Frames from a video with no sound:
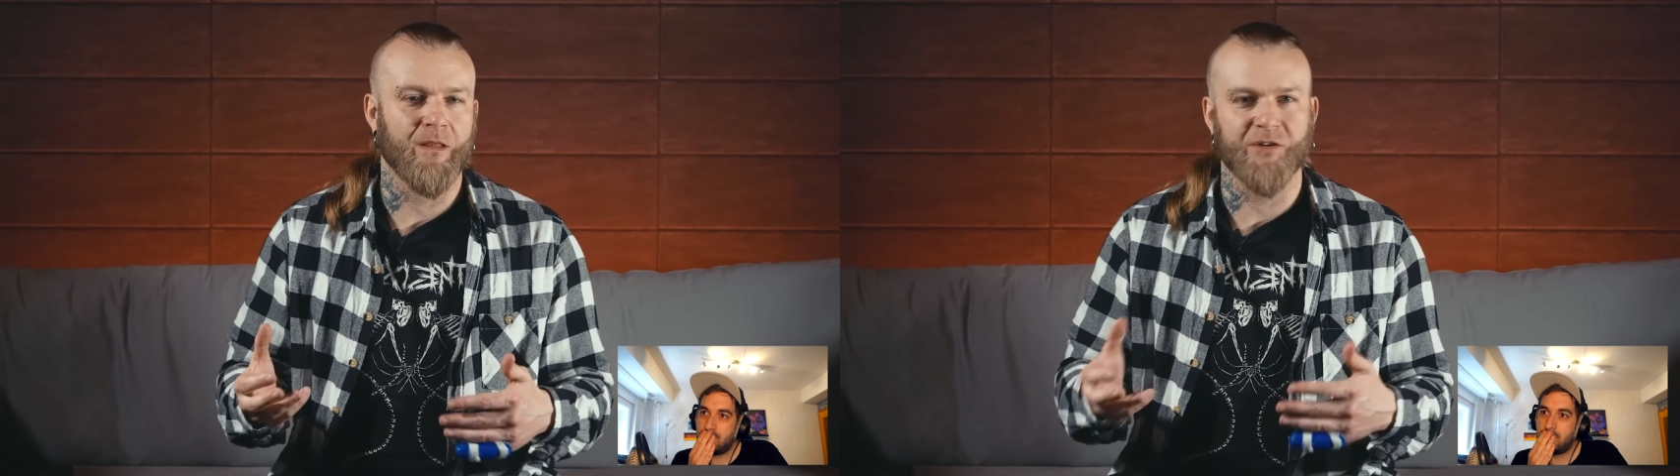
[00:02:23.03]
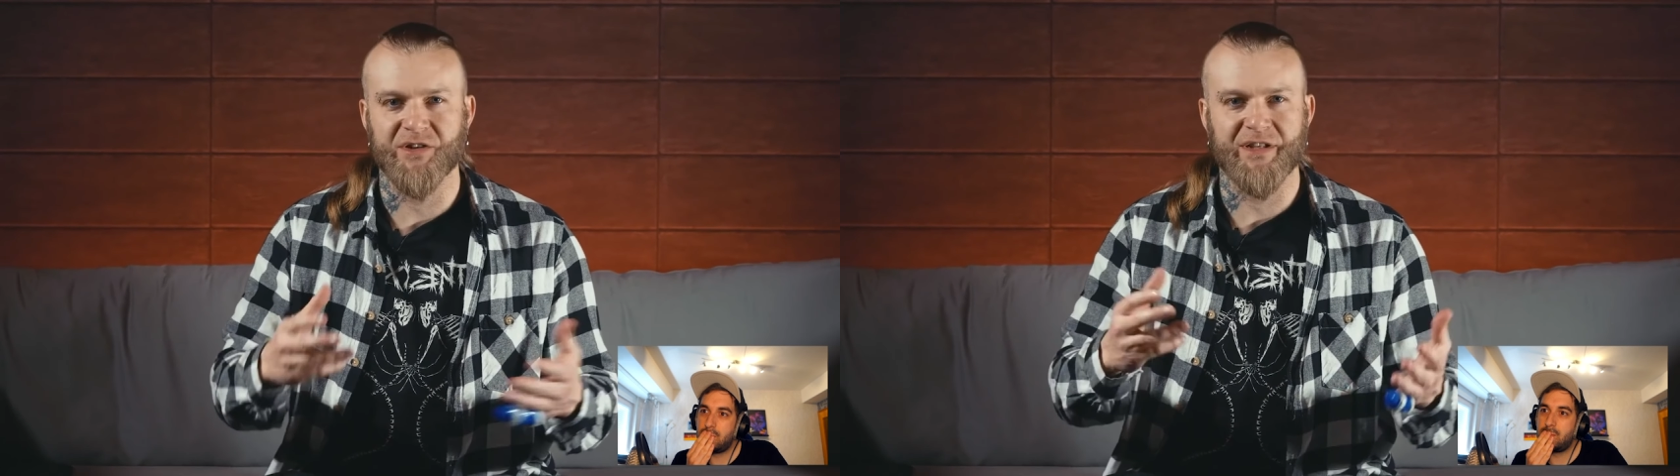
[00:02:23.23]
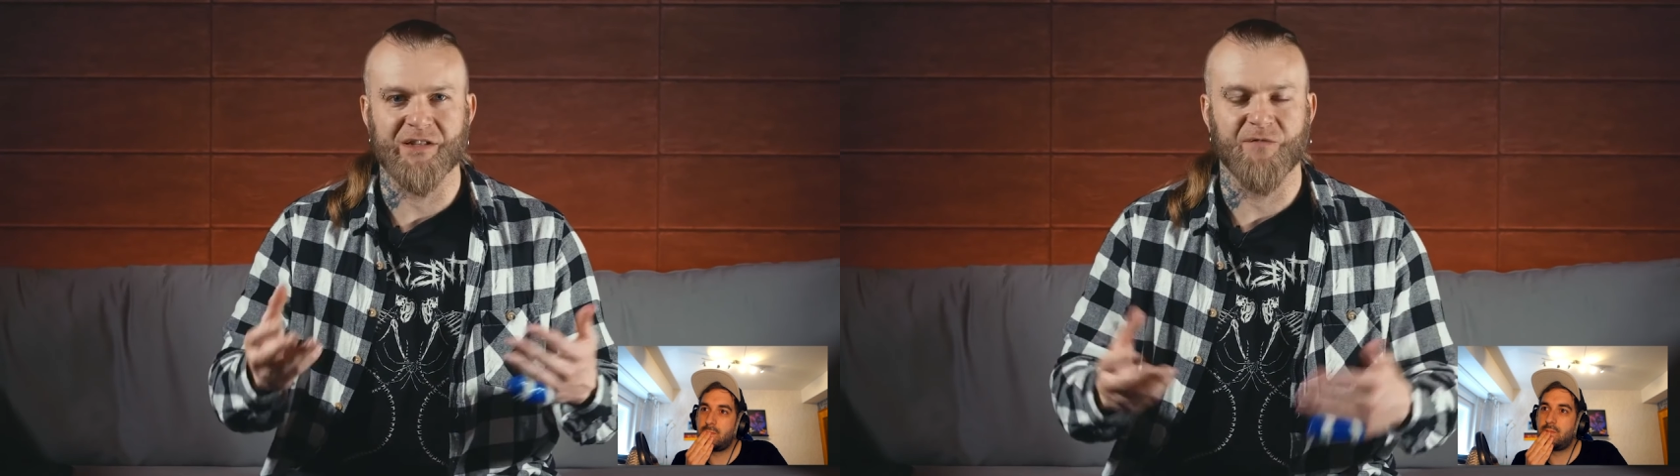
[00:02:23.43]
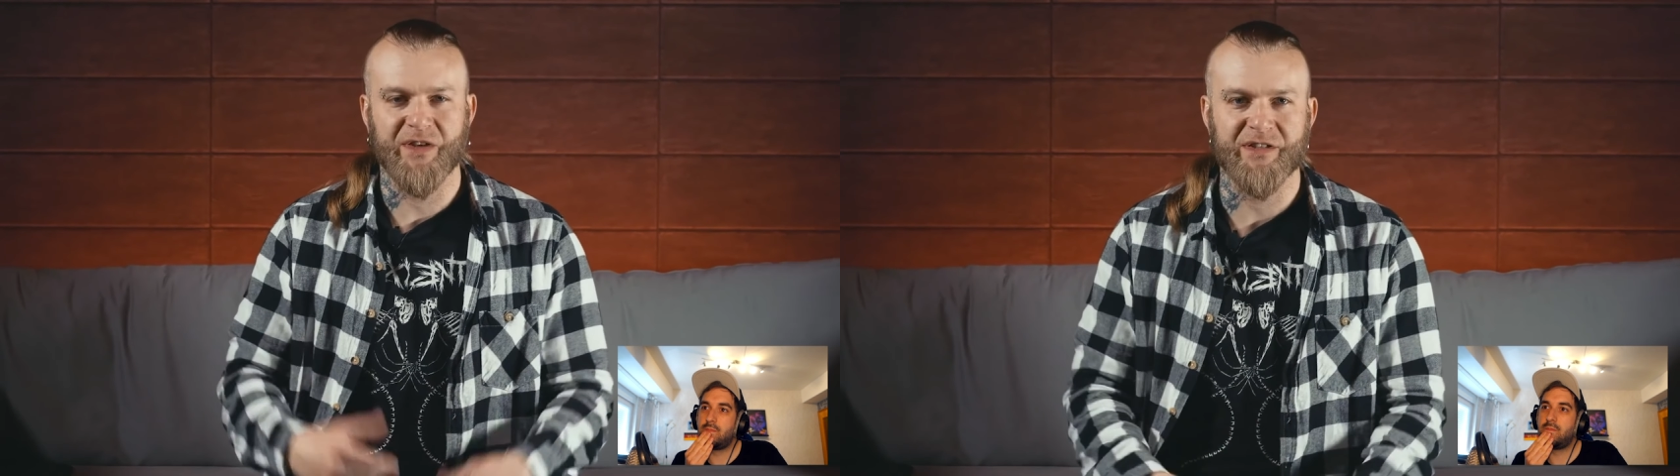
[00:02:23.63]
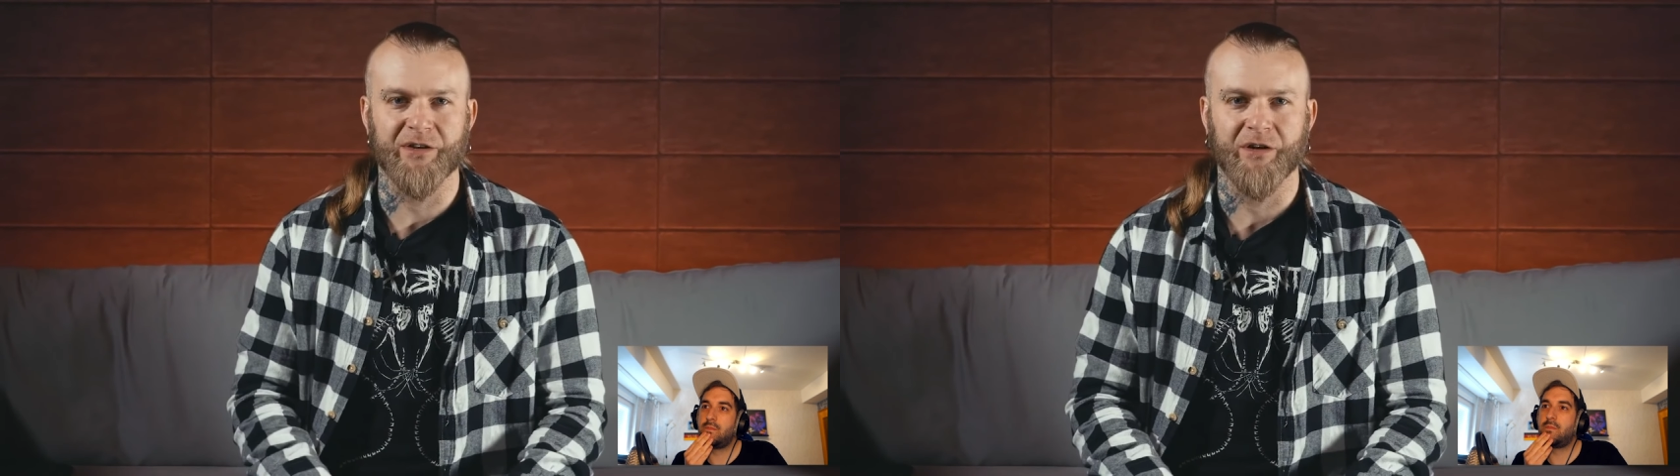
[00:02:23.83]
just as a
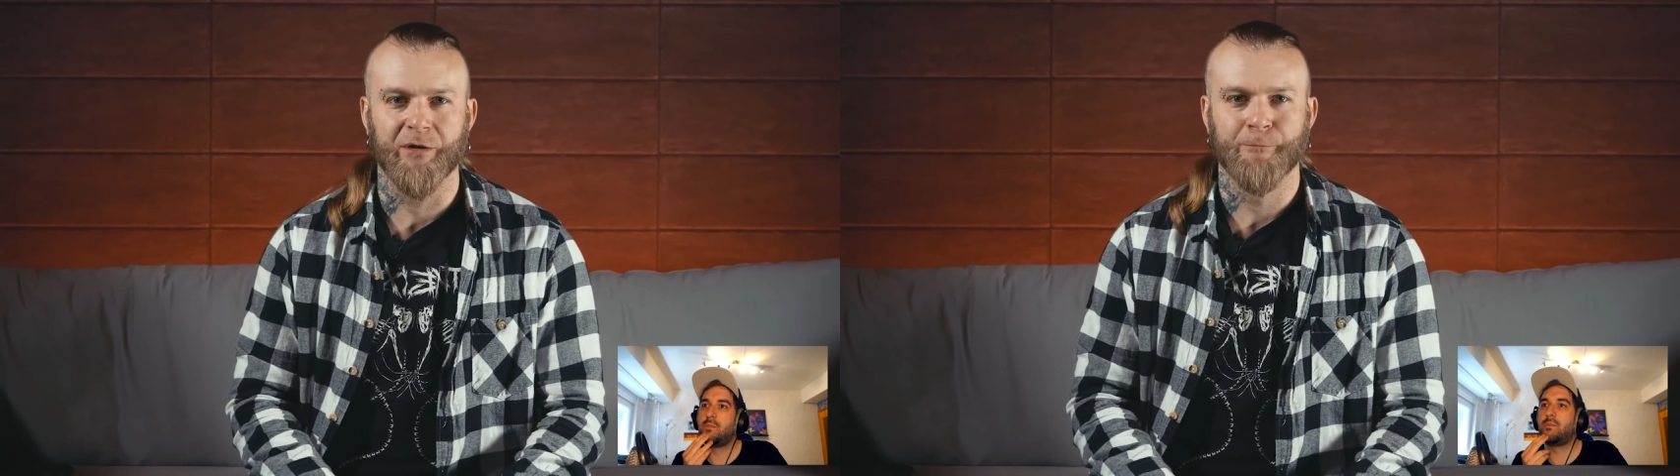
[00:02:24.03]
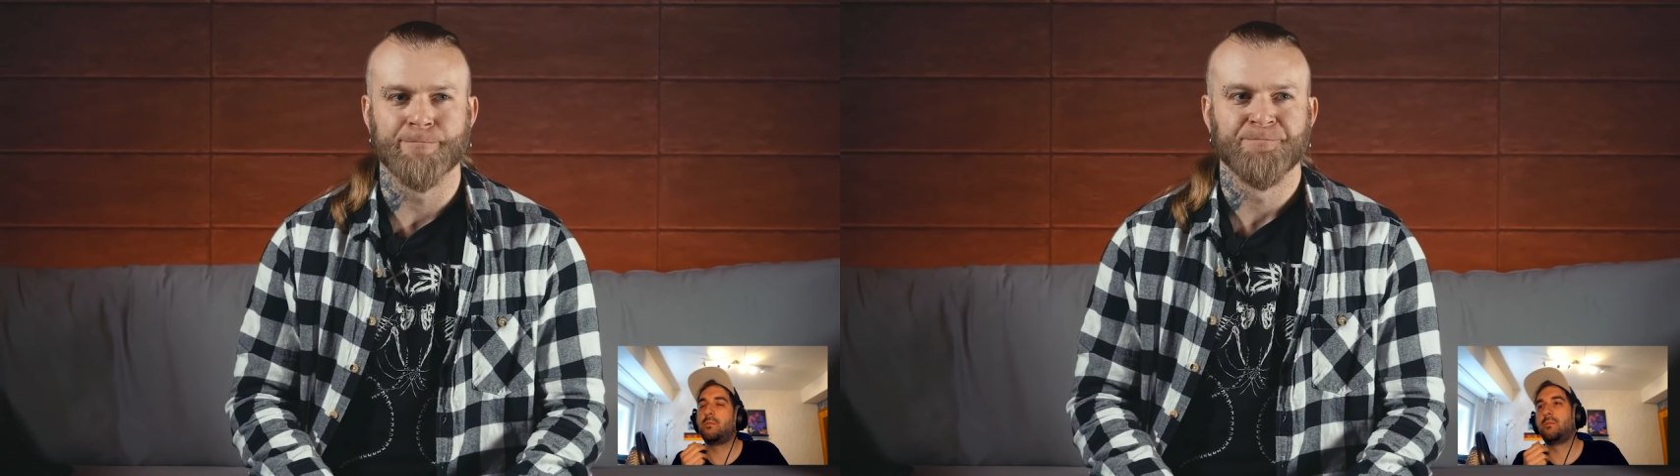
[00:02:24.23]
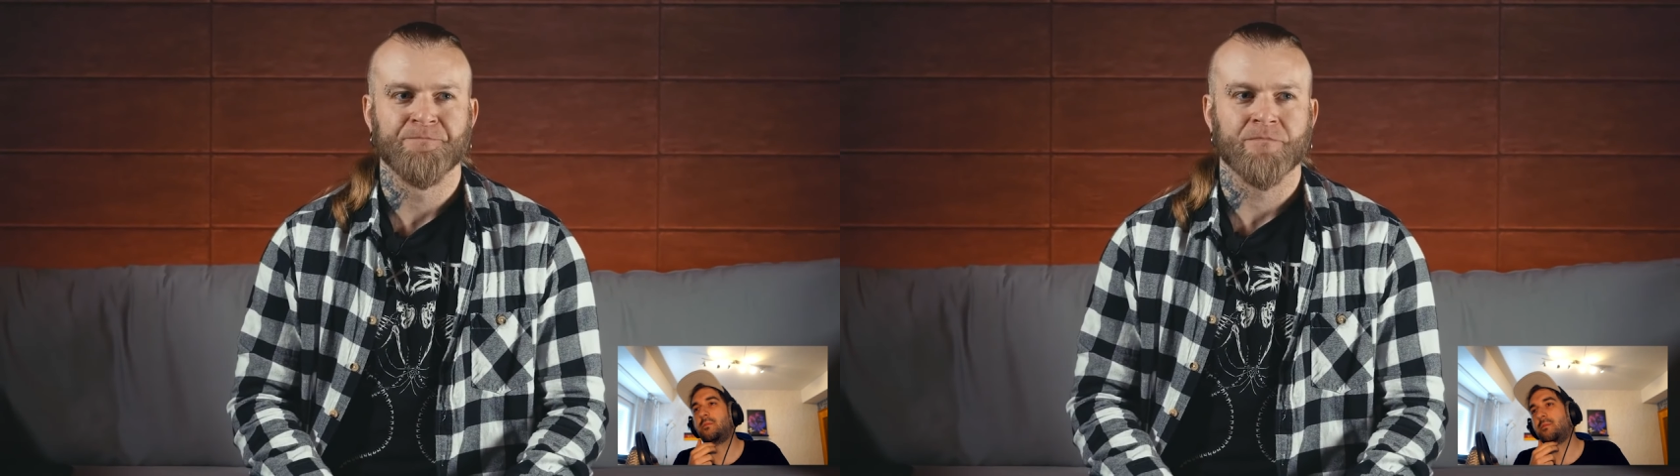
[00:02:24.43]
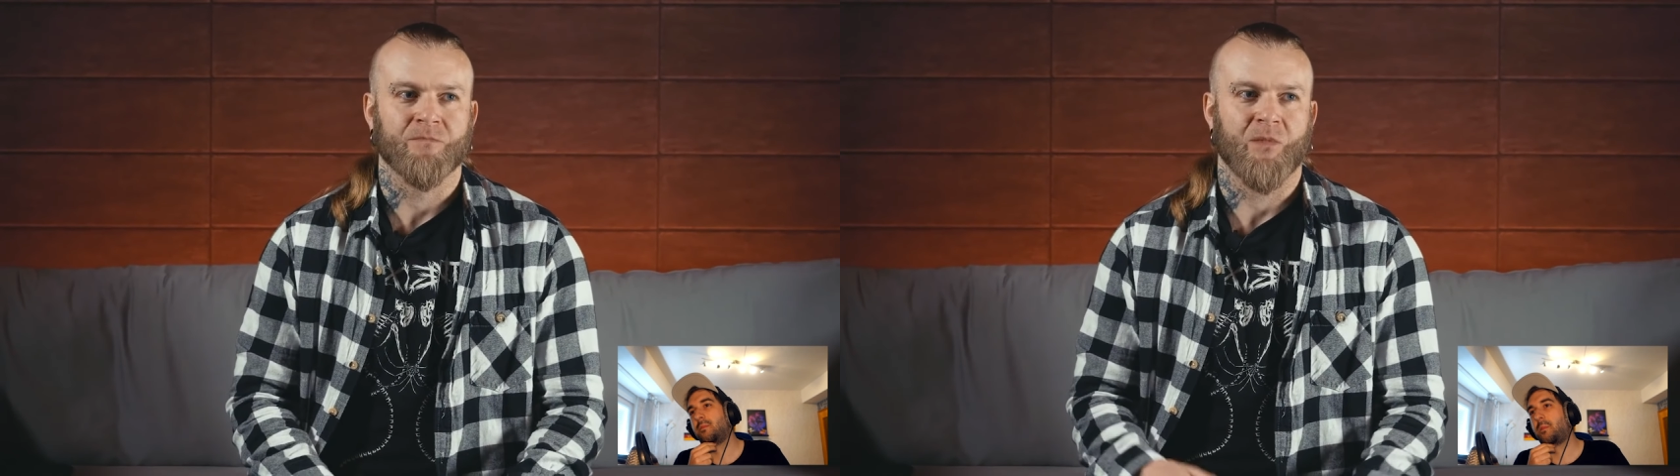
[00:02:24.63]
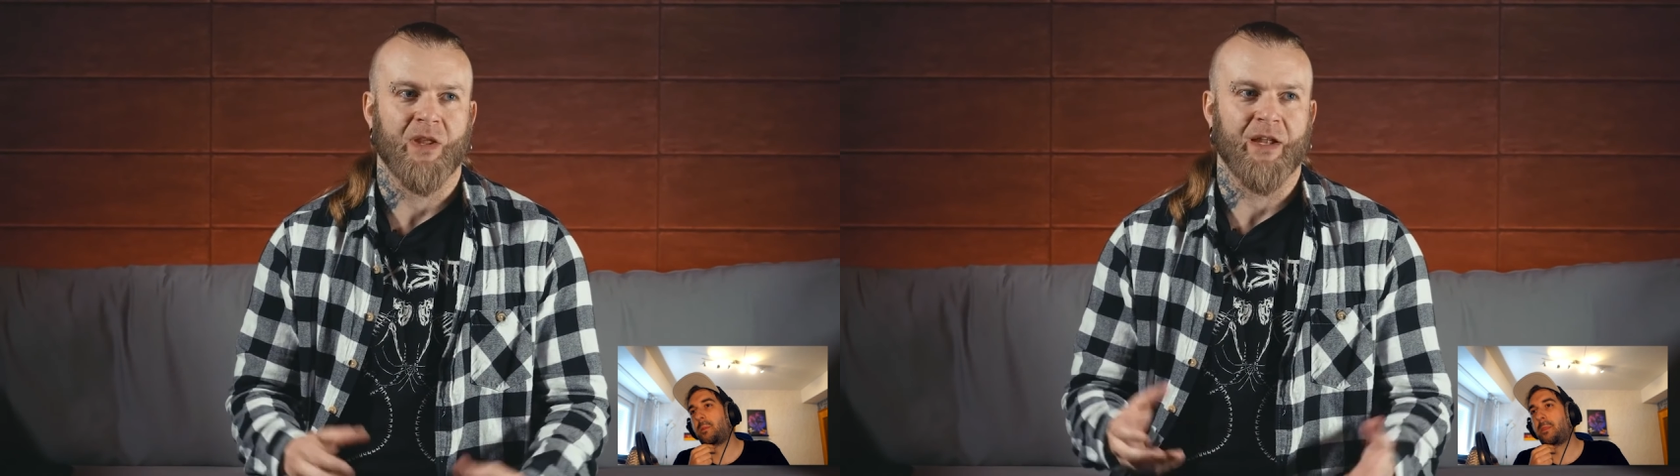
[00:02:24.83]
visitor,
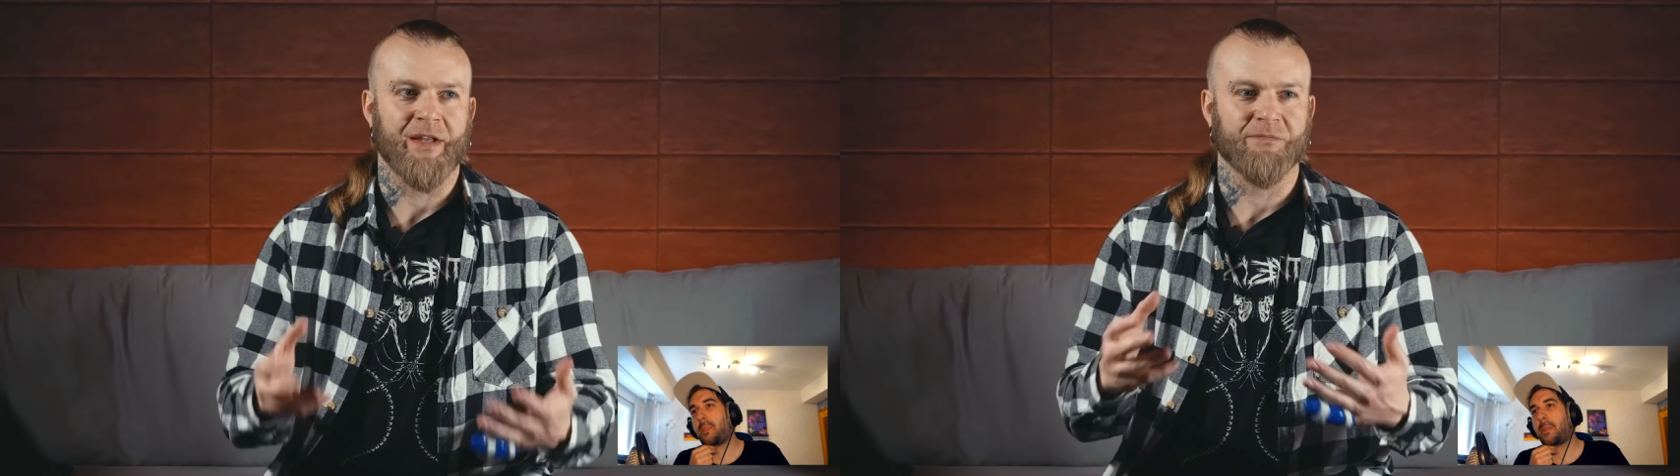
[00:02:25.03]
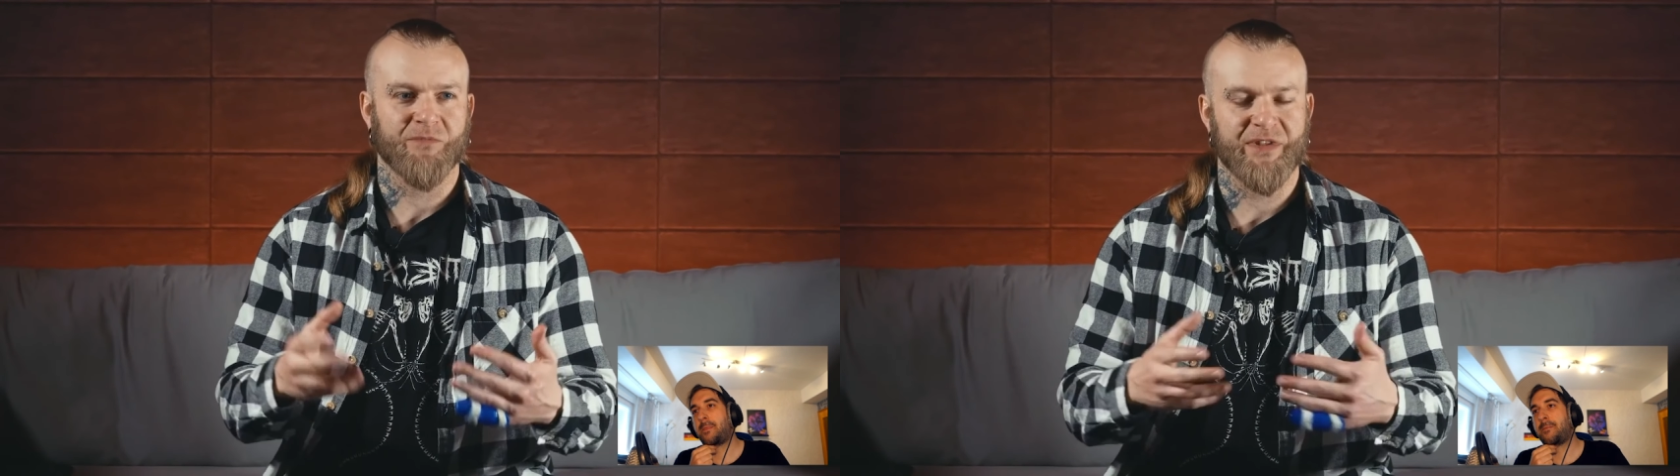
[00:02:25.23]
and I